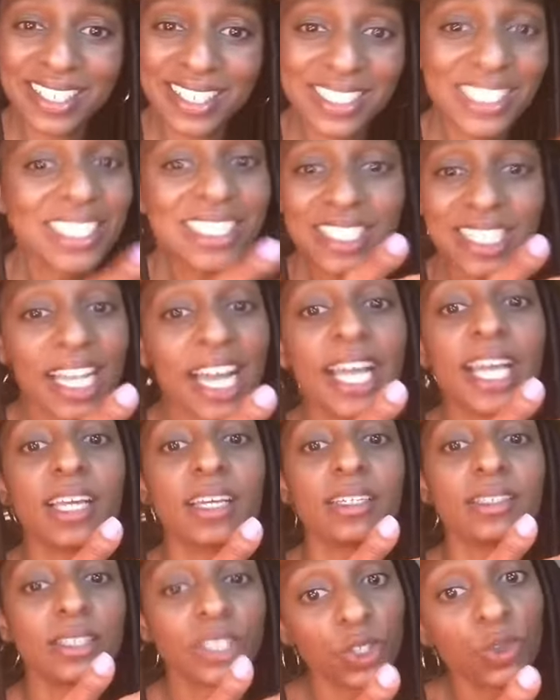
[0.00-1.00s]
It's just like
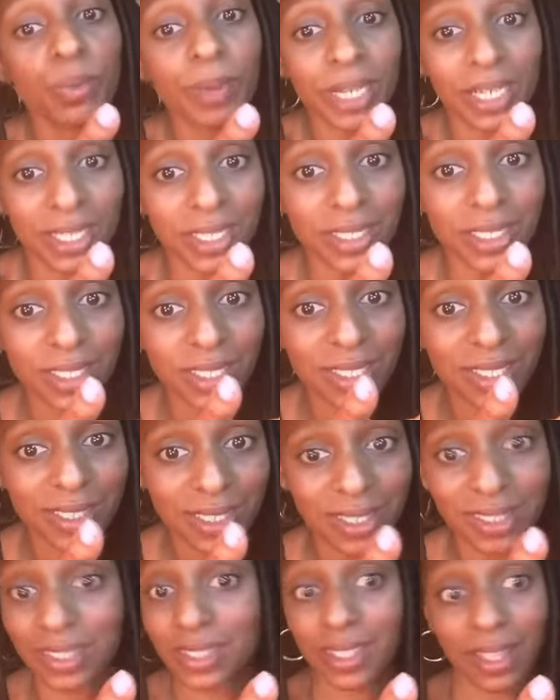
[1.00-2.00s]
too much.
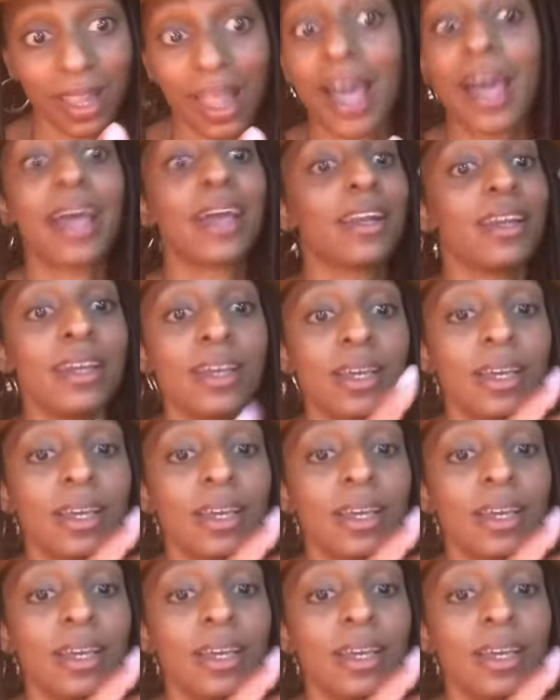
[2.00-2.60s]
It's just a lot.